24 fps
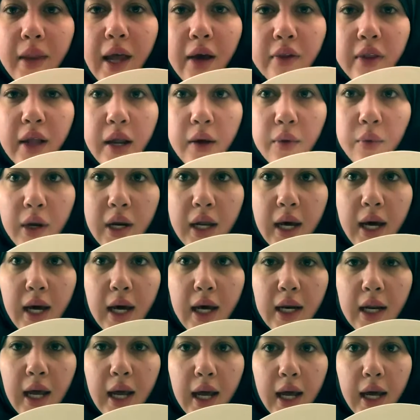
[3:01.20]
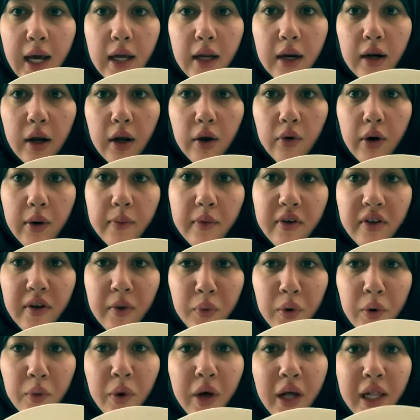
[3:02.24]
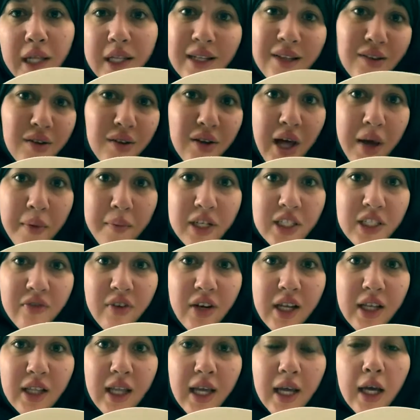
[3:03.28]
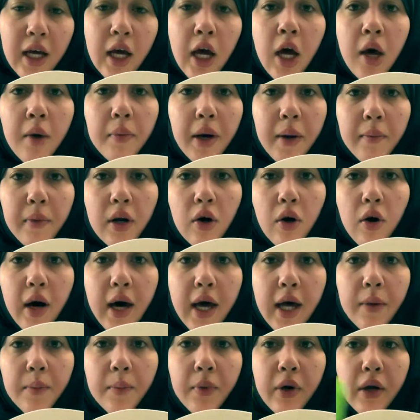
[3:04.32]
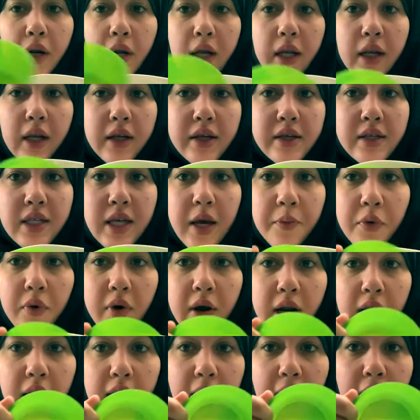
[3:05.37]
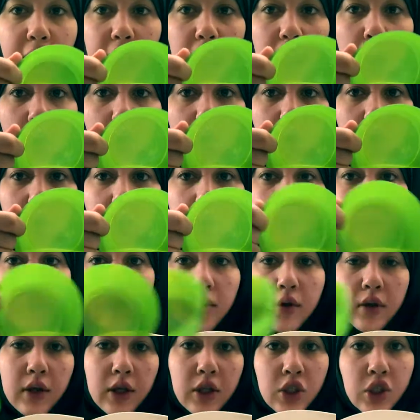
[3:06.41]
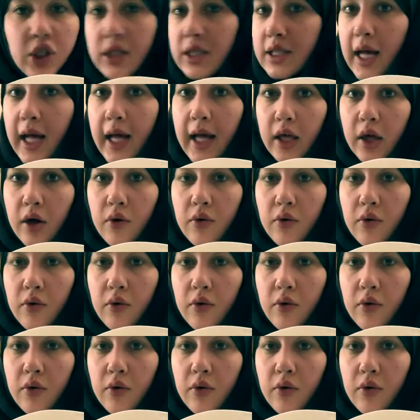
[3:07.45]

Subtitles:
Now that I went ahead and creamed this up real well, it doesn't look like much of anything, but I'm going to go ahead and put it in this separated egg yolk. Just the egg